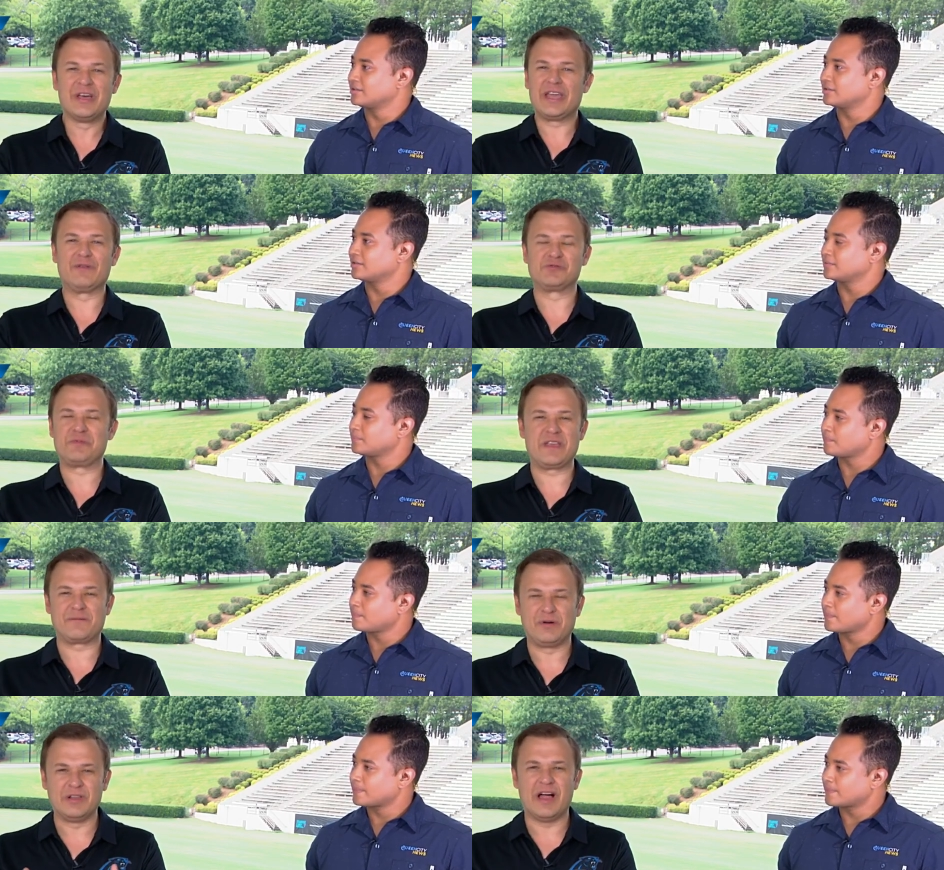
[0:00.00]
Speaker 1: He was being
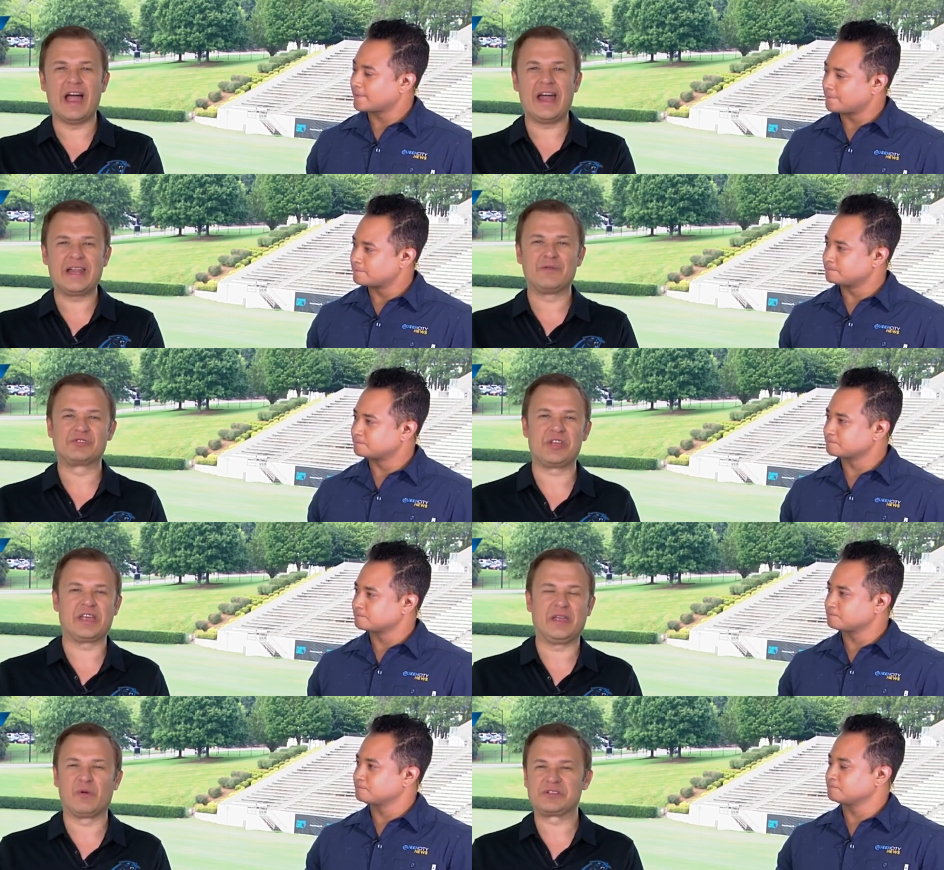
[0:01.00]
polite. He was
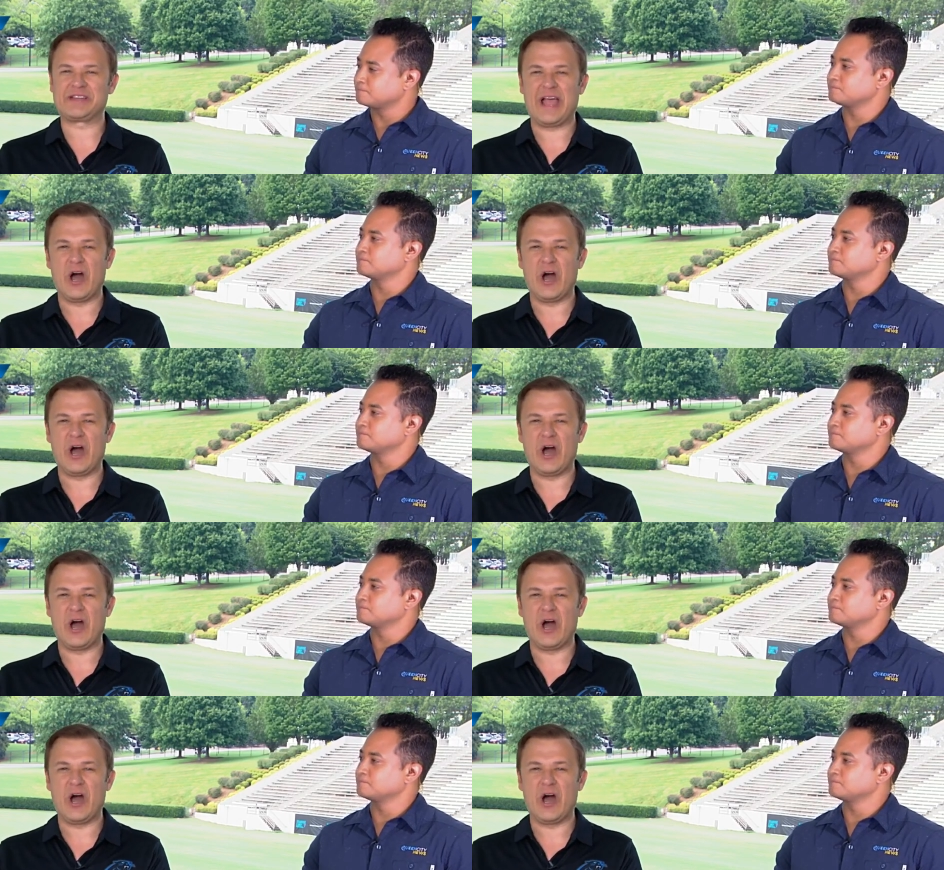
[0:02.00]
saying he wants to